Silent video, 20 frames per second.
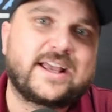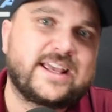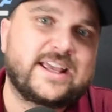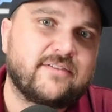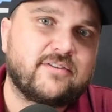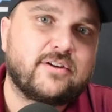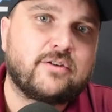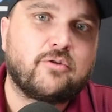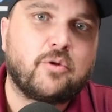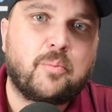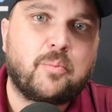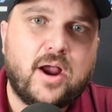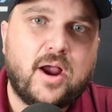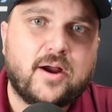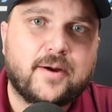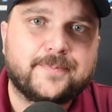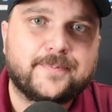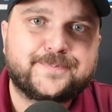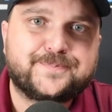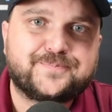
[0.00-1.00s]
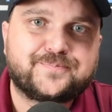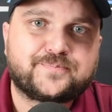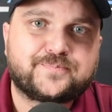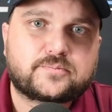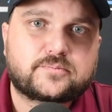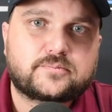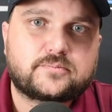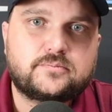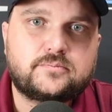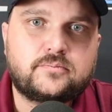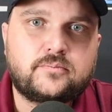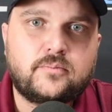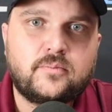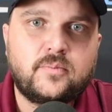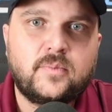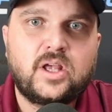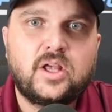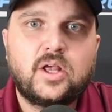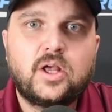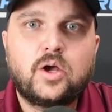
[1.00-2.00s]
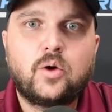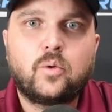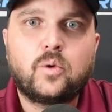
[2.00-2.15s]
given repair. We